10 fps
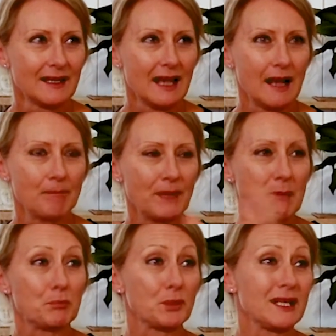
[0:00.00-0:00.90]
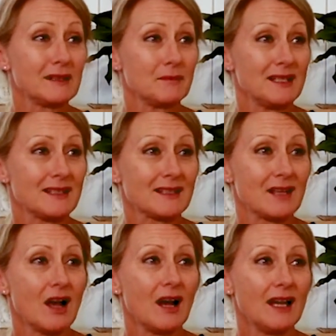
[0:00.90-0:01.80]
And bring them
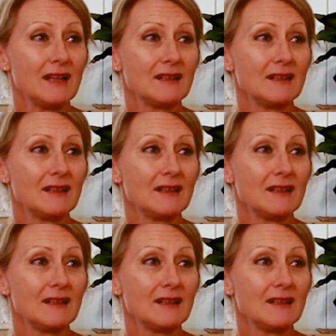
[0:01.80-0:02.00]
inside